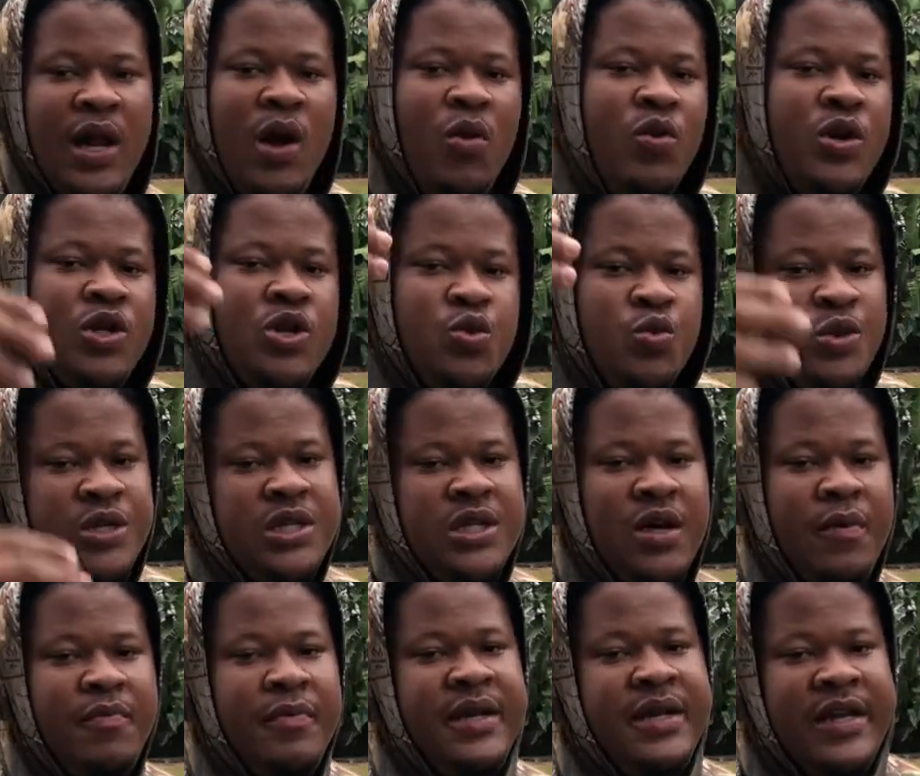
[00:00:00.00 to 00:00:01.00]
I want to switch it
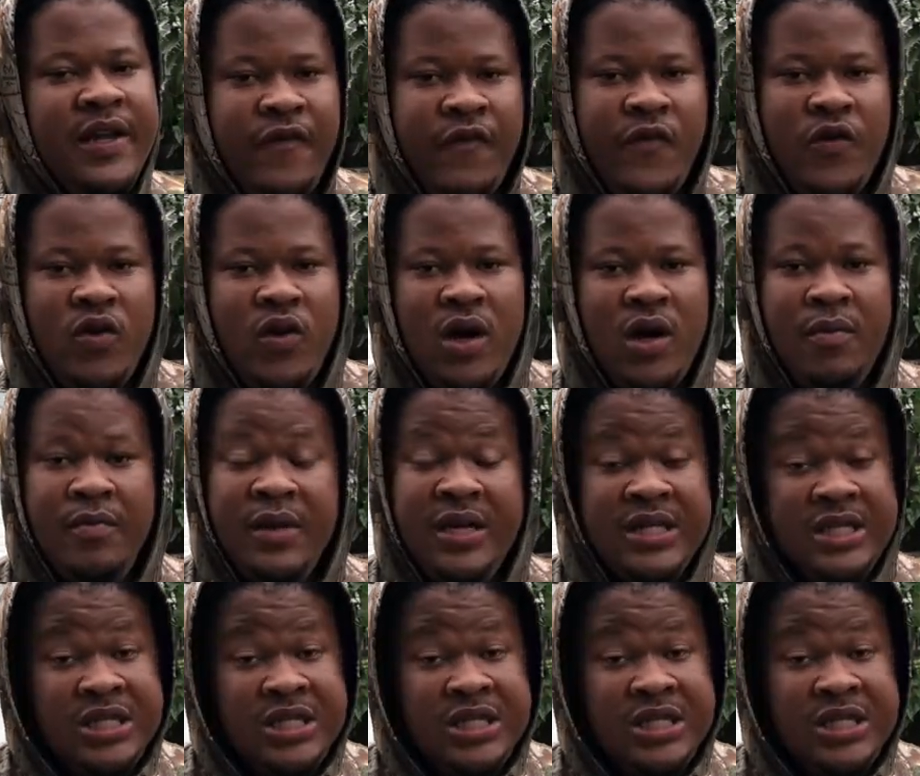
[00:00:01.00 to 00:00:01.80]
up and be different. You know what I mean?